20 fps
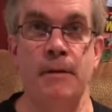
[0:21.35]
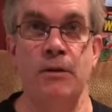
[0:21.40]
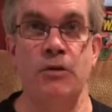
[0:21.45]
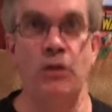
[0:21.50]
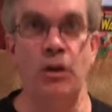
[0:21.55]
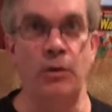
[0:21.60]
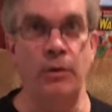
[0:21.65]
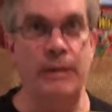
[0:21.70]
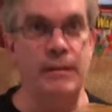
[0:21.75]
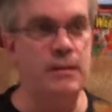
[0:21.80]

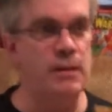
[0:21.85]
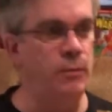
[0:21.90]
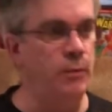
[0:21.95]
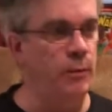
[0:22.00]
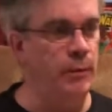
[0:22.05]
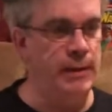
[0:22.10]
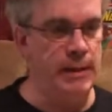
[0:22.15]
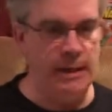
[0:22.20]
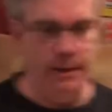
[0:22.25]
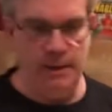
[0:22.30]
So let's see what
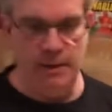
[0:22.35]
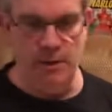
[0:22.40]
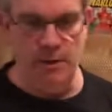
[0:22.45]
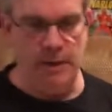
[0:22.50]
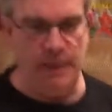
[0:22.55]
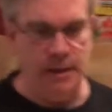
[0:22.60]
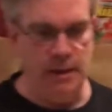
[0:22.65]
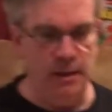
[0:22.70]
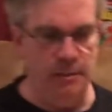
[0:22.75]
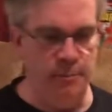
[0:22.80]
we got here.
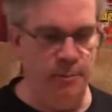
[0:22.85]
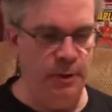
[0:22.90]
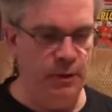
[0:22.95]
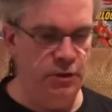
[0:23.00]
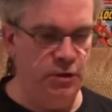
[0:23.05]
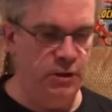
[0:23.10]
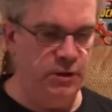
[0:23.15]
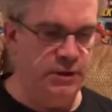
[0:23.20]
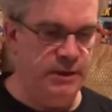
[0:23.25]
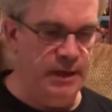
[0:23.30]
I got a
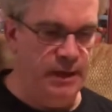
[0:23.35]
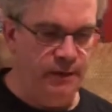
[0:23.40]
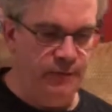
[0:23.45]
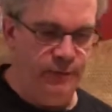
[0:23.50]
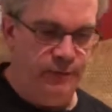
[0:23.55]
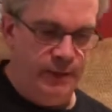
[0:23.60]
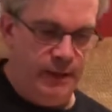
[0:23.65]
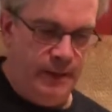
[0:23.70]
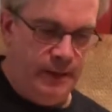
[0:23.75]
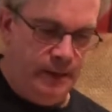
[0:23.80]
bunch of
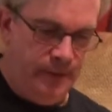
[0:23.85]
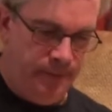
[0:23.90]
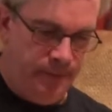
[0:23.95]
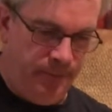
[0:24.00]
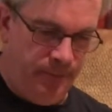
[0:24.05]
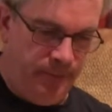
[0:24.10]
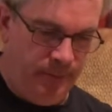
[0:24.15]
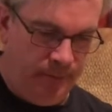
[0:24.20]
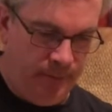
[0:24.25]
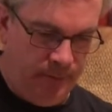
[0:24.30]
stuff
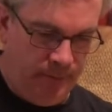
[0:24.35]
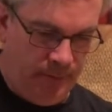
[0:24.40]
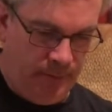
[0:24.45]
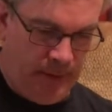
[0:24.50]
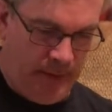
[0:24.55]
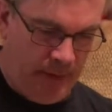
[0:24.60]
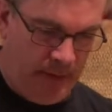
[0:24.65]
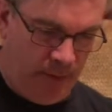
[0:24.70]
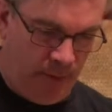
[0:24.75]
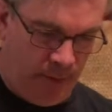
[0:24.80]

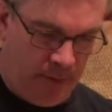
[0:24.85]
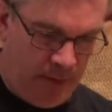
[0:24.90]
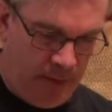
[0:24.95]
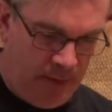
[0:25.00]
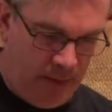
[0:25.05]
that I want to